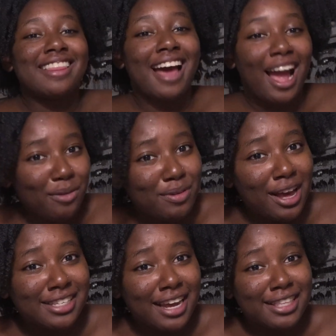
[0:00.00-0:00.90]
I hope you
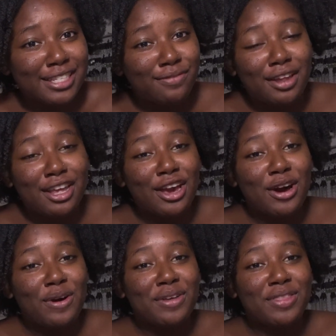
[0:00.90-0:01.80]
guys like this
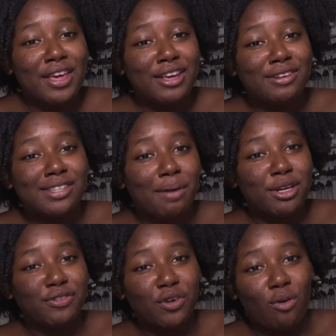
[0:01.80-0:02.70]
video. Thank you so
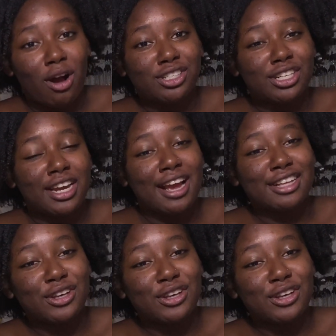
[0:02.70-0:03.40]
much for watching.